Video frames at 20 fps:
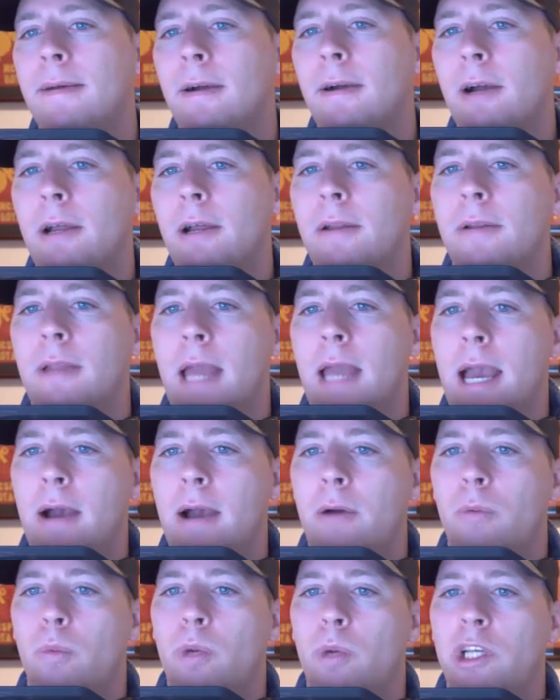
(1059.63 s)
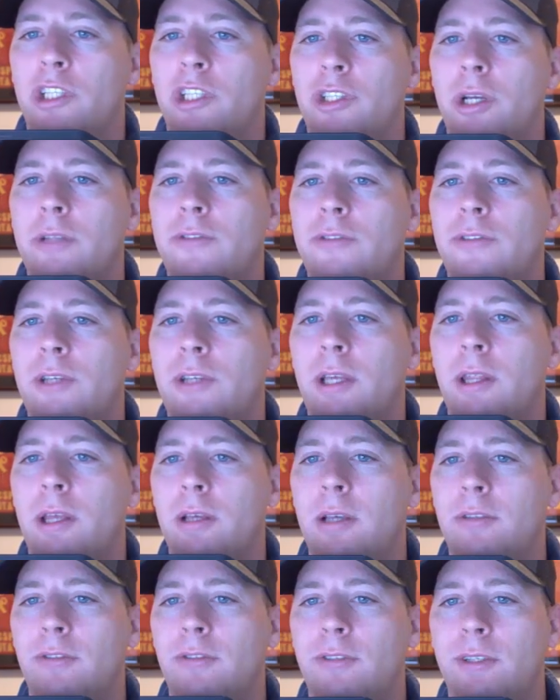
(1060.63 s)
All right, now we should see
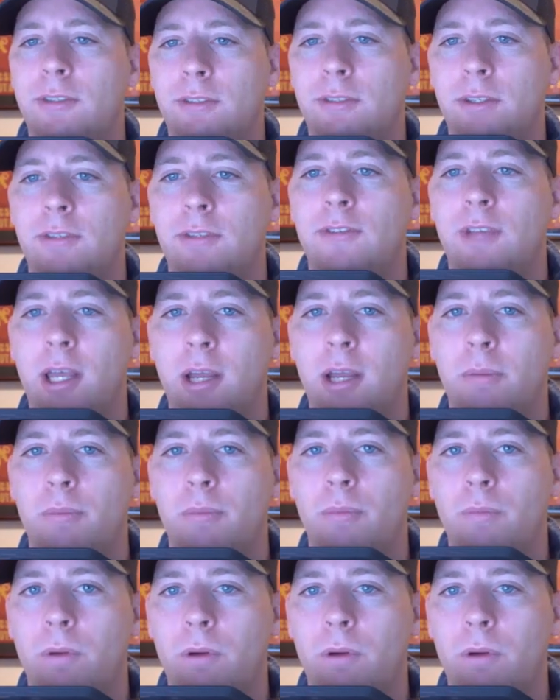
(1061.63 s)
this CC setup